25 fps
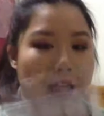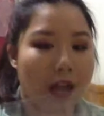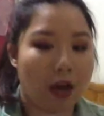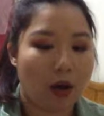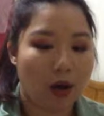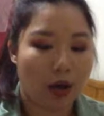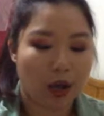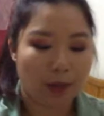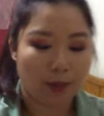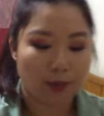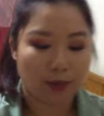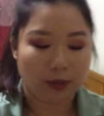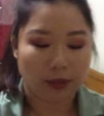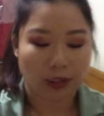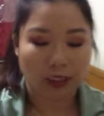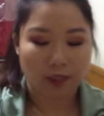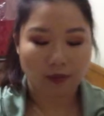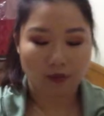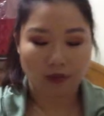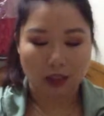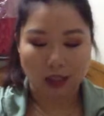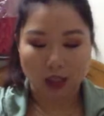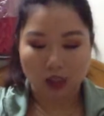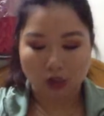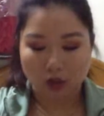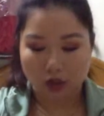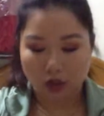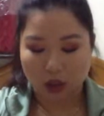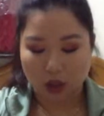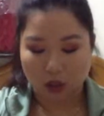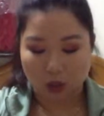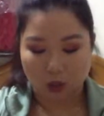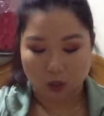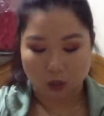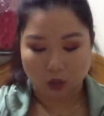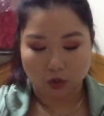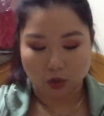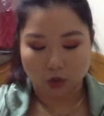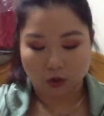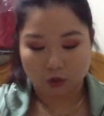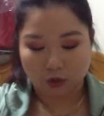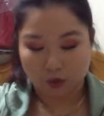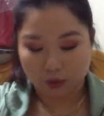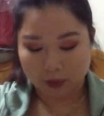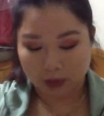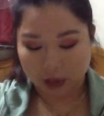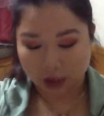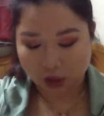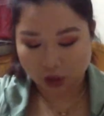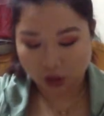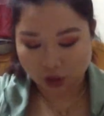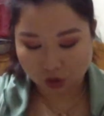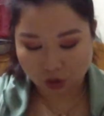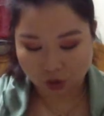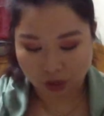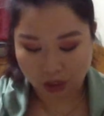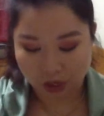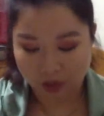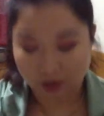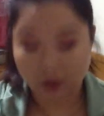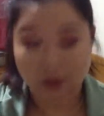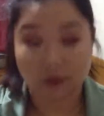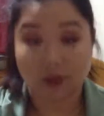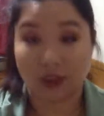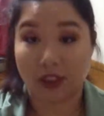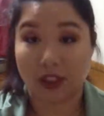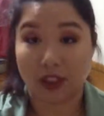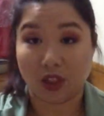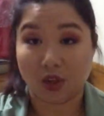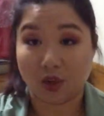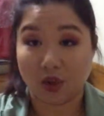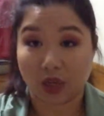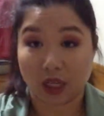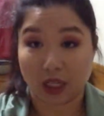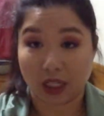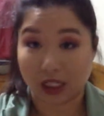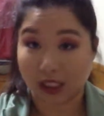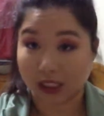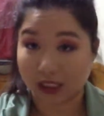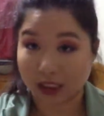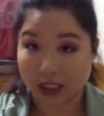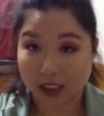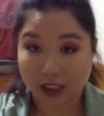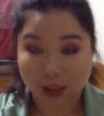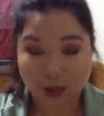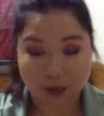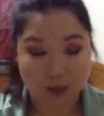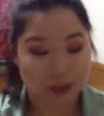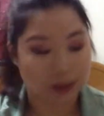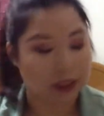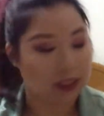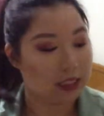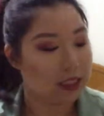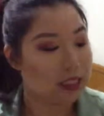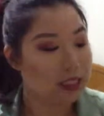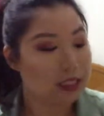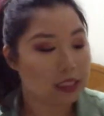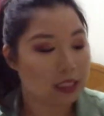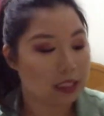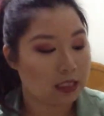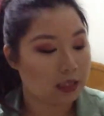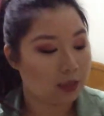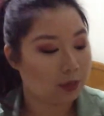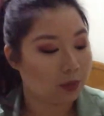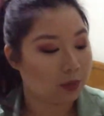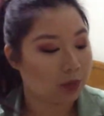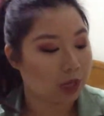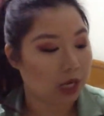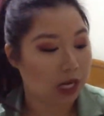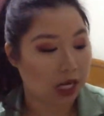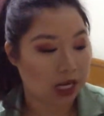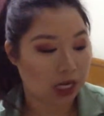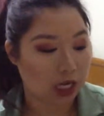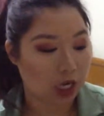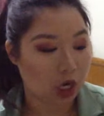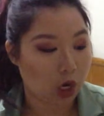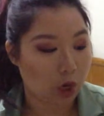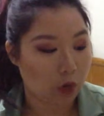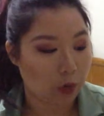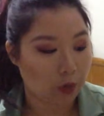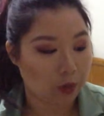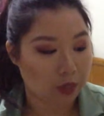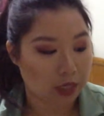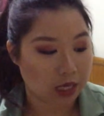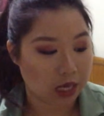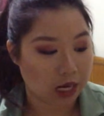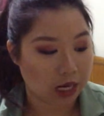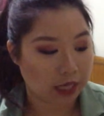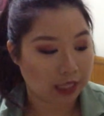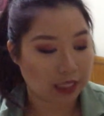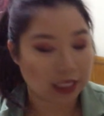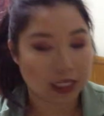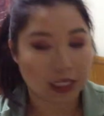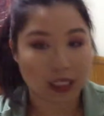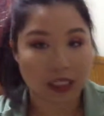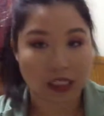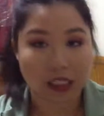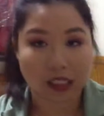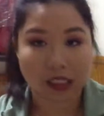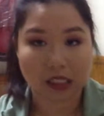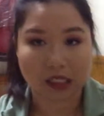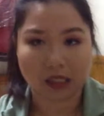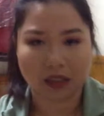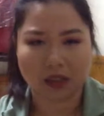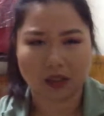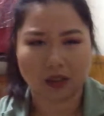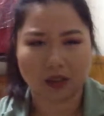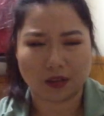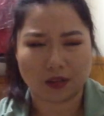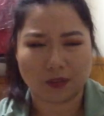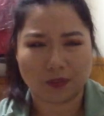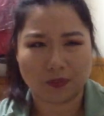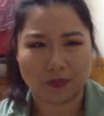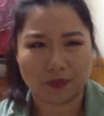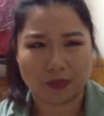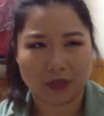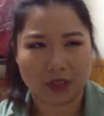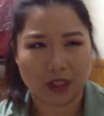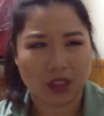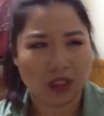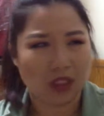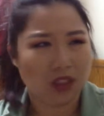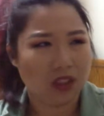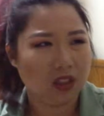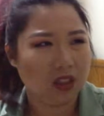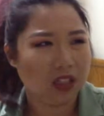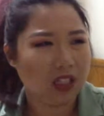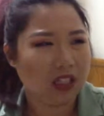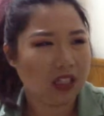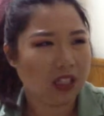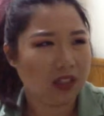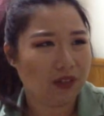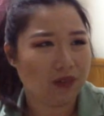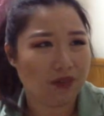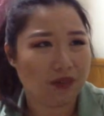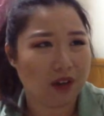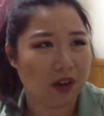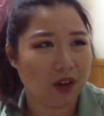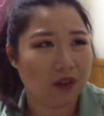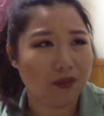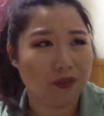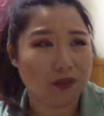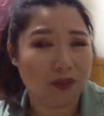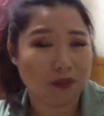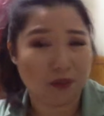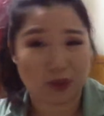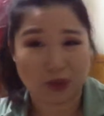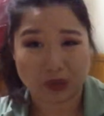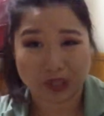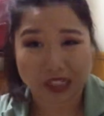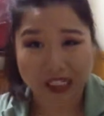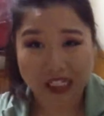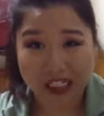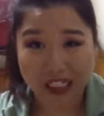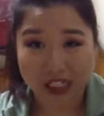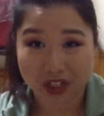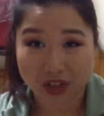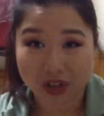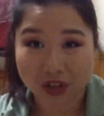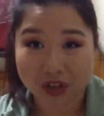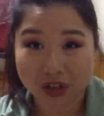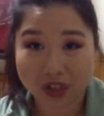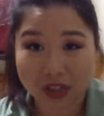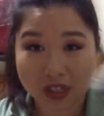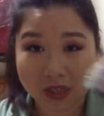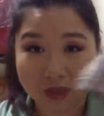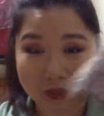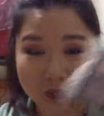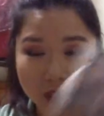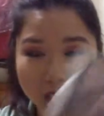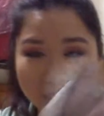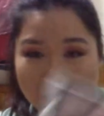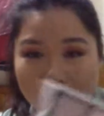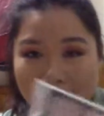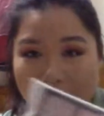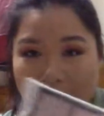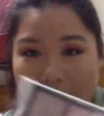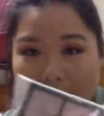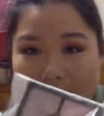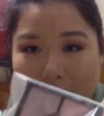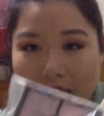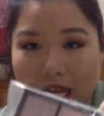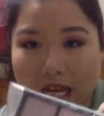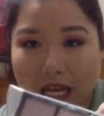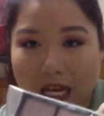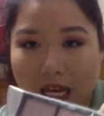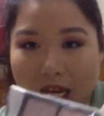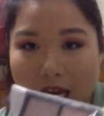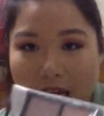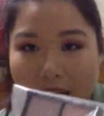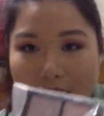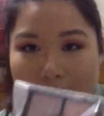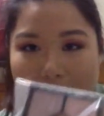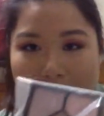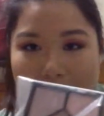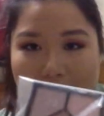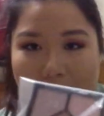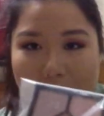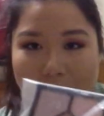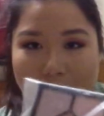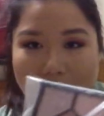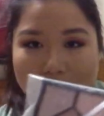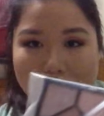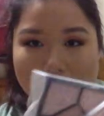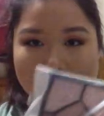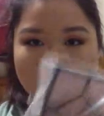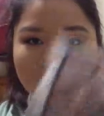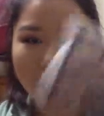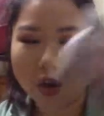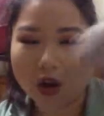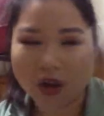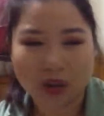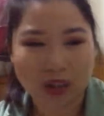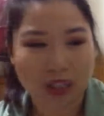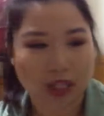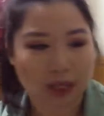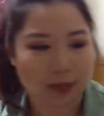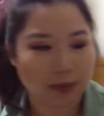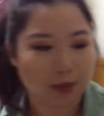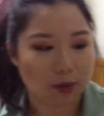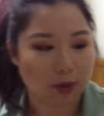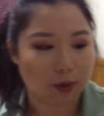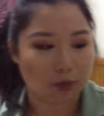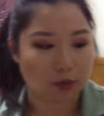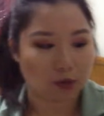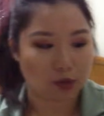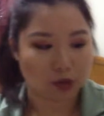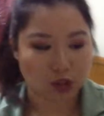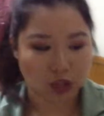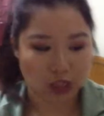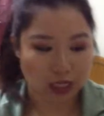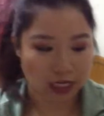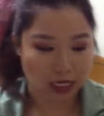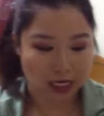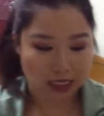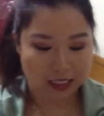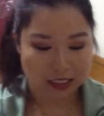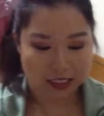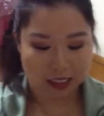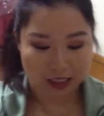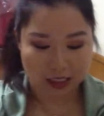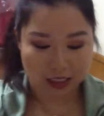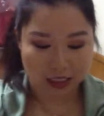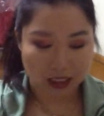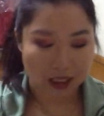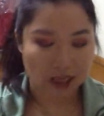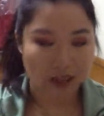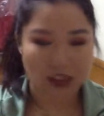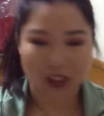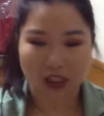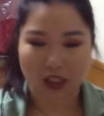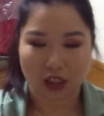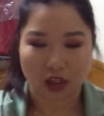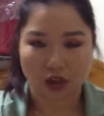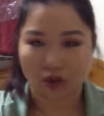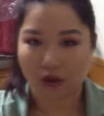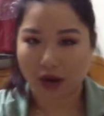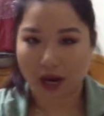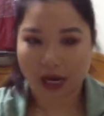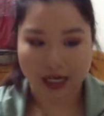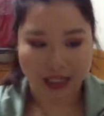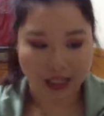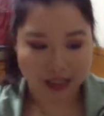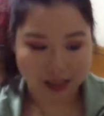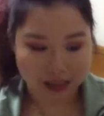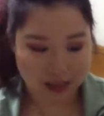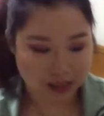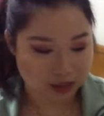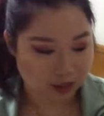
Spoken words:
Now I believe these are the older formulations, so I don't even think you can get this, but this is in number 809, and it's the, I think, like Velvet Voltaire or something like that, and it's all like purple shades, and I got this in gratis.